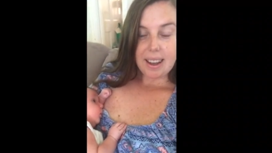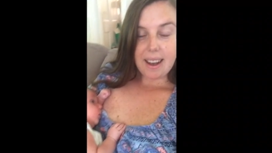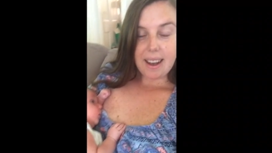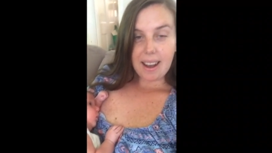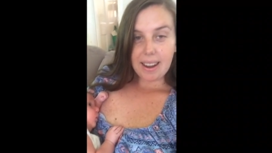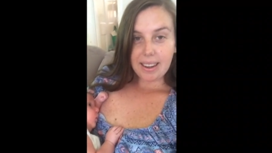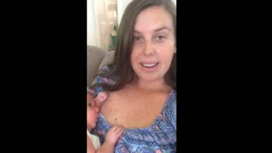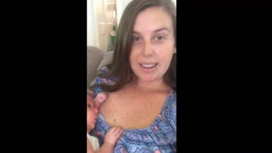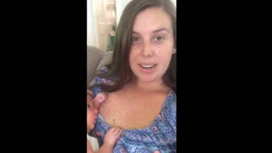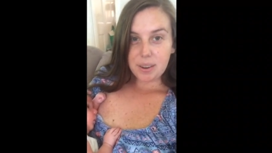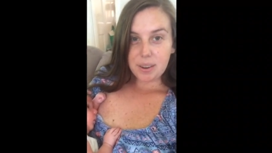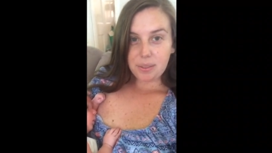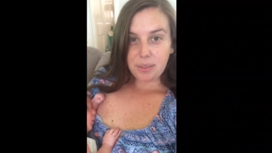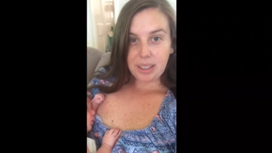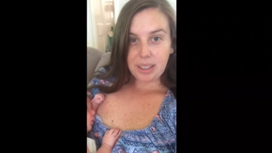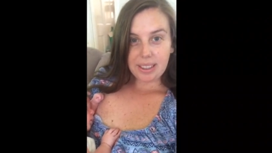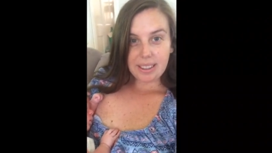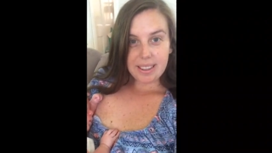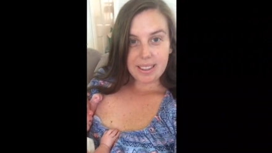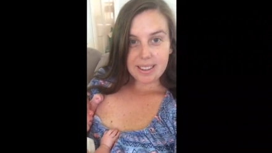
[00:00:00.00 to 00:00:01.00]
I
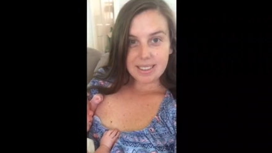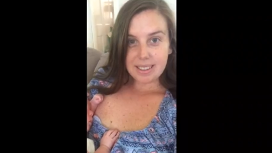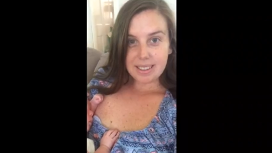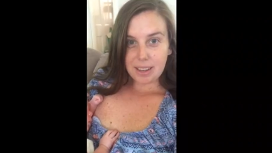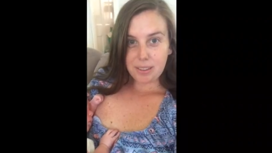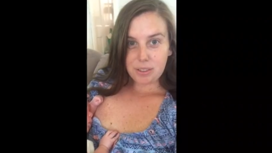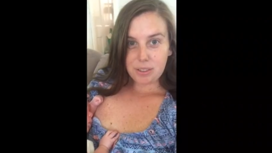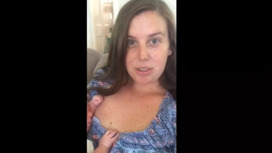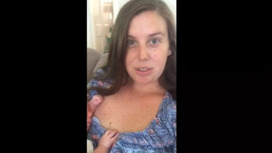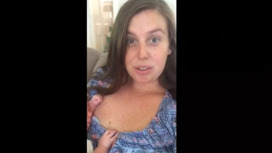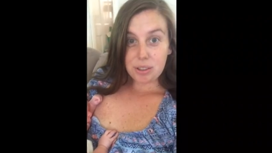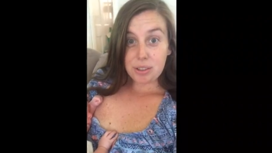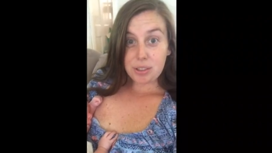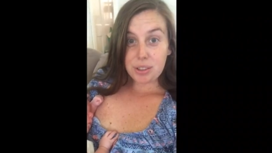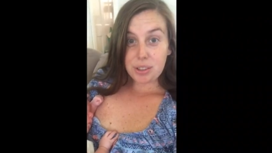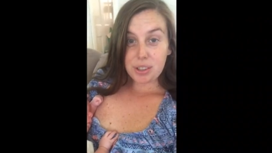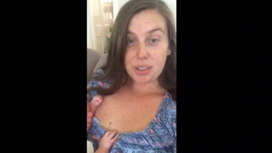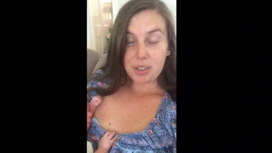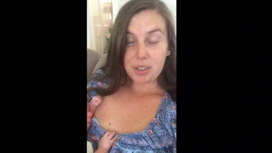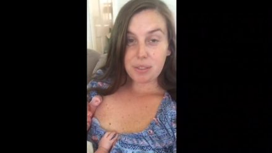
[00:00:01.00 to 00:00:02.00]
really this afternoon
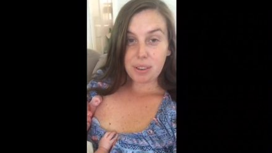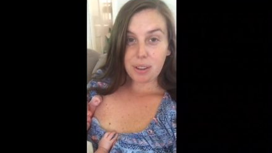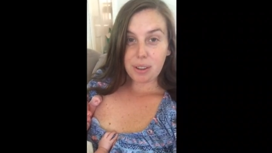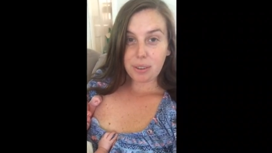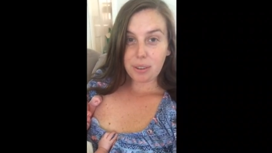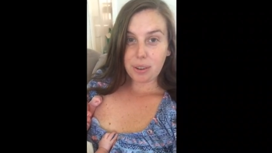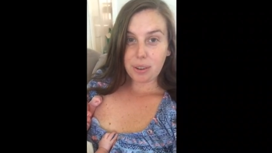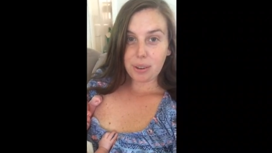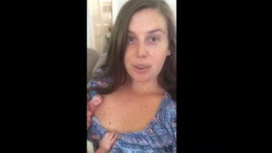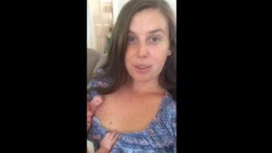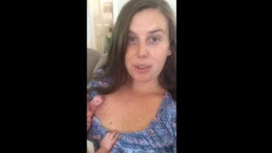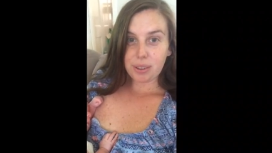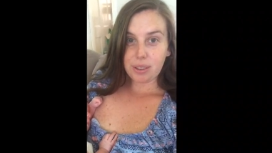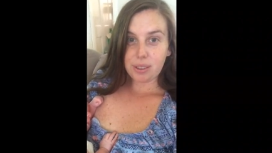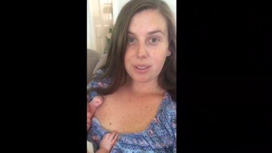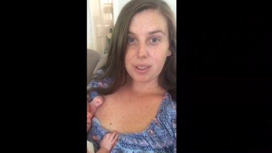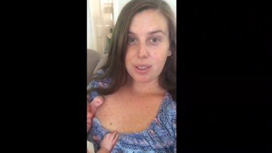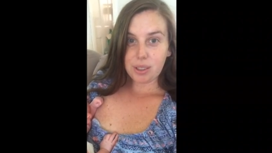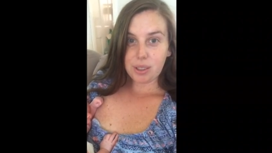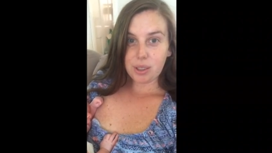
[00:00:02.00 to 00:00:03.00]
just felt
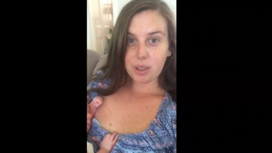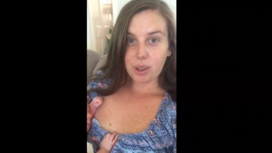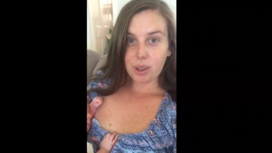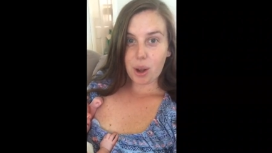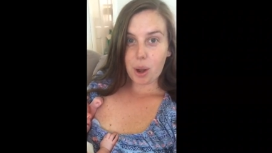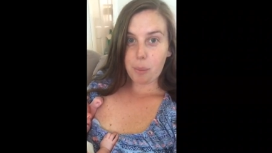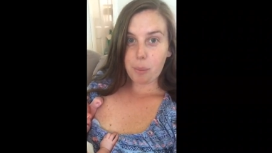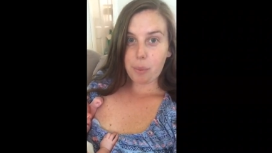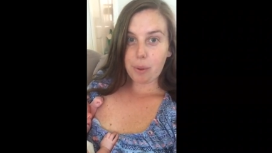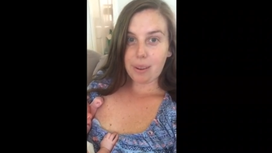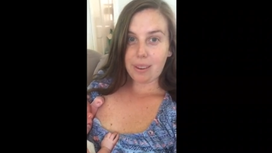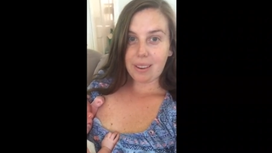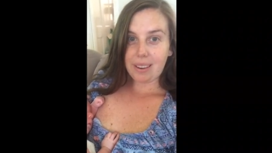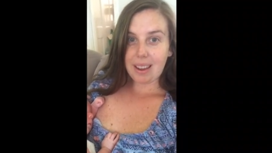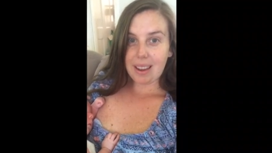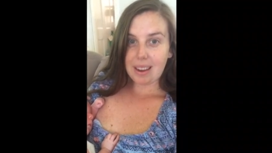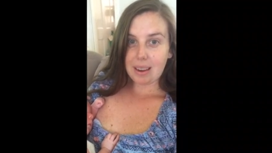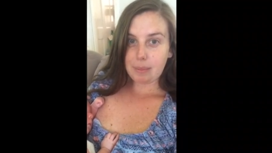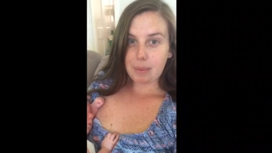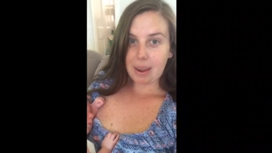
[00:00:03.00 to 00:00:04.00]
called to hop on
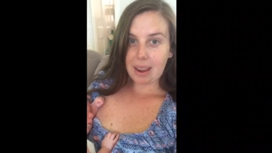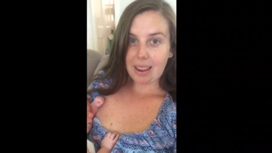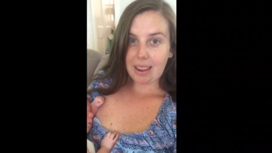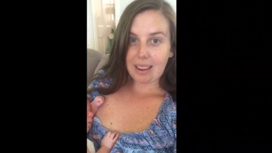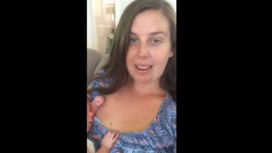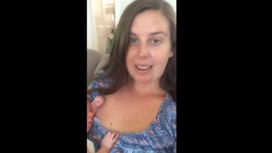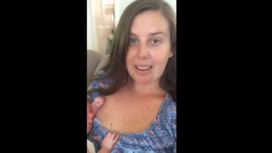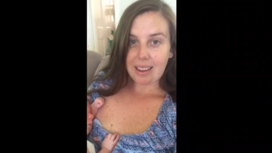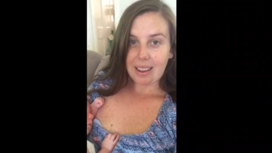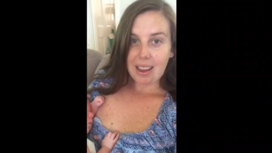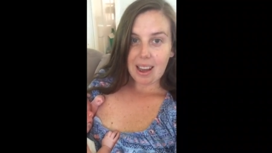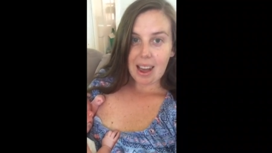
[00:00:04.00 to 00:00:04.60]
and make